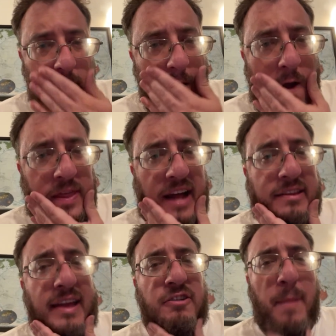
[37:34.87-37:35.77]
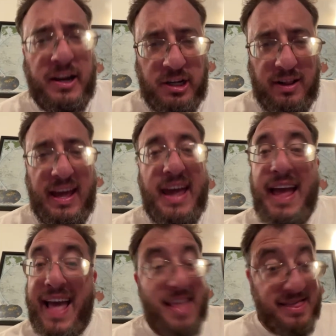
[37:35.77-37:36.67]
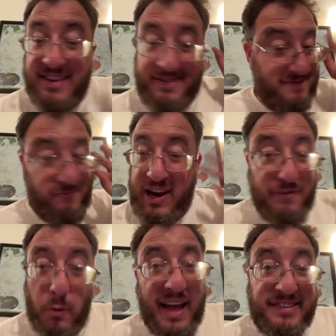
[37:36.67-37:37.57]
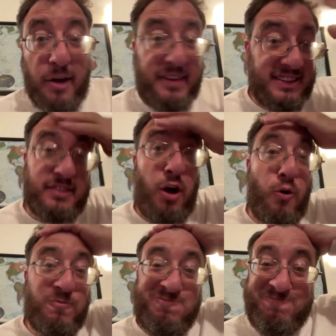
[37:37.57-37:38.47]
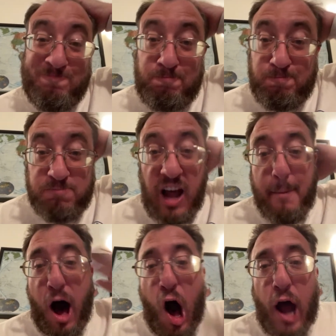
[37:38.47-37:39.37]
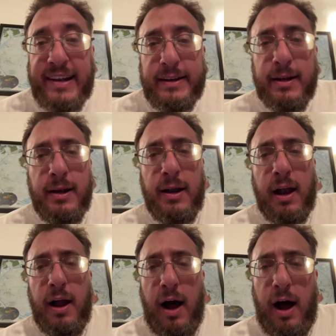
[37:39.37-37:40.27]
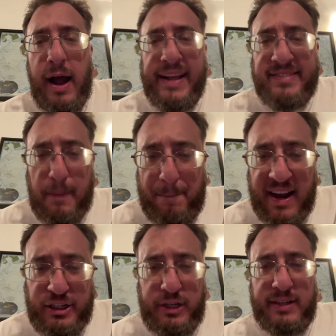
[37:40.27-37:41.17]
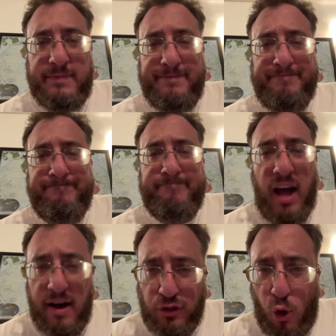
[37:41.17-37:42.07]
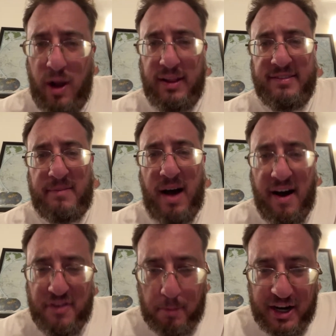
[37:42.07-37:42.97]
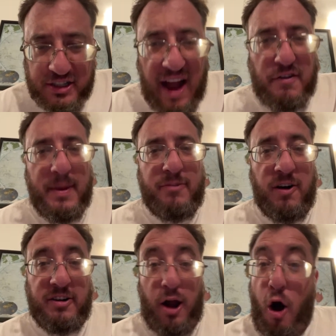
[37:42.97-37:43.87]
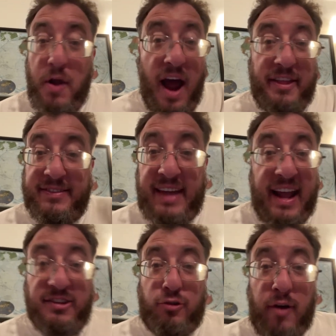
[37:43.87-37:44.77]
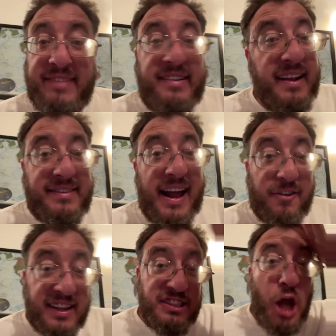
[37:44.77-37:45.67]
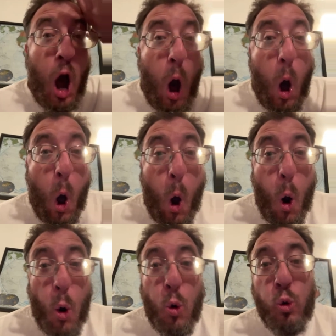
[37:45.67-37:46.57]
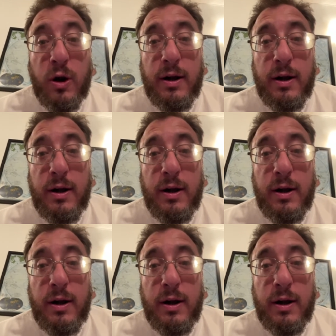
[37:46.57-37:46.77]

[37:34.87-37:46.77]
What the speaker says: And that's especially, and this, even when I saw it, I was like, oh, come on. It's depiction of loyalism, of the British government, where it's like, oh yeah, the king is a crazy dictator. Like, no!